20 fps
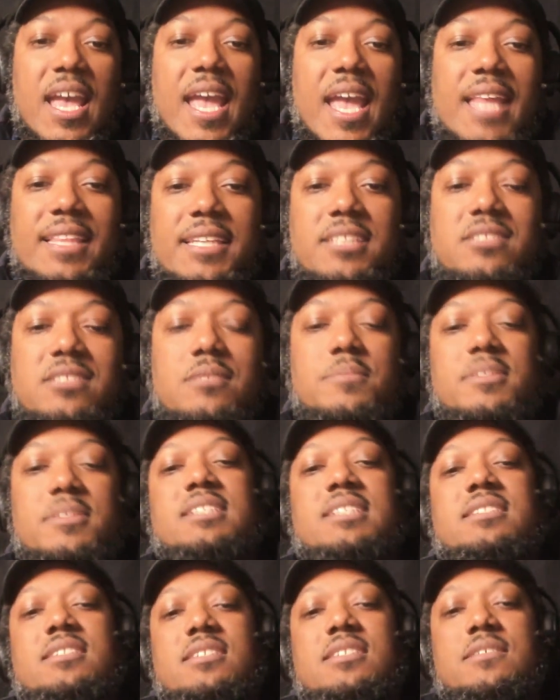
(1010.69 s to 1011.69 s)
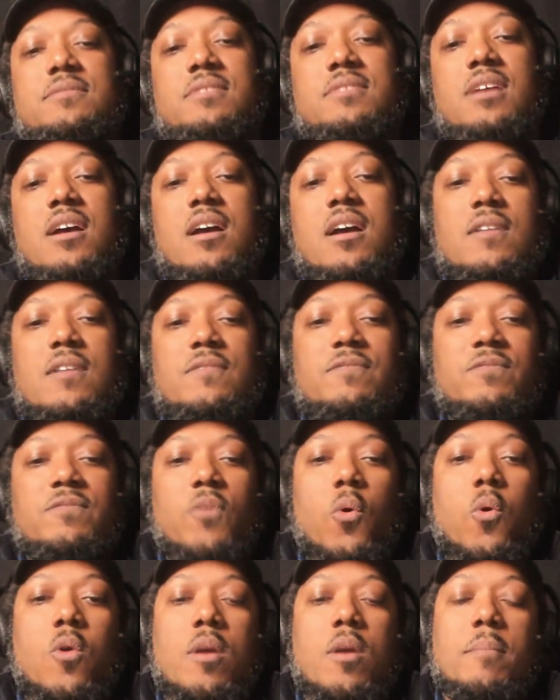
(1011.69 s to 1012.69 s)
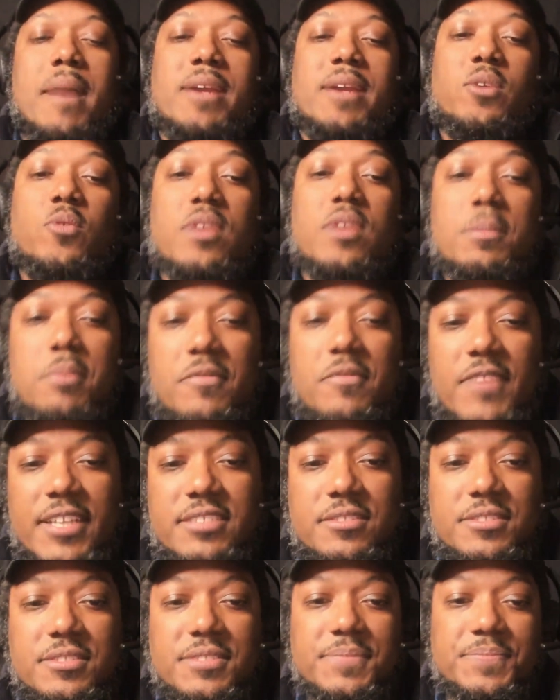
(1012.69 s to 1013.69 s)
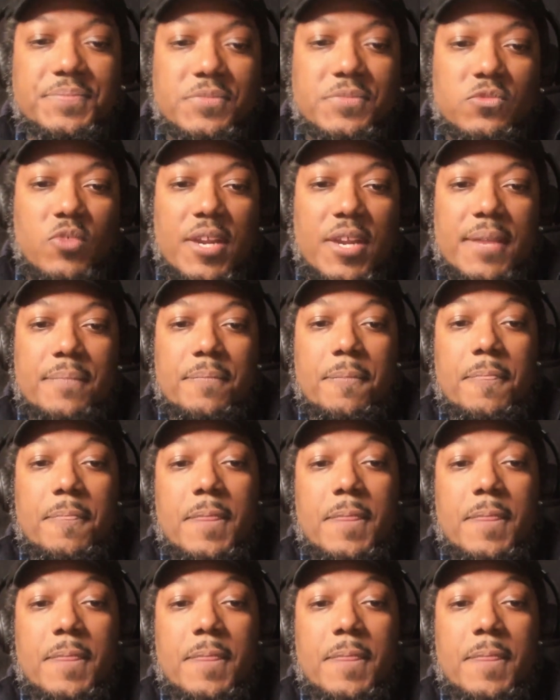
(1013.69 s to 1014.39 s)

and leadership initiatives for minority professionals, right?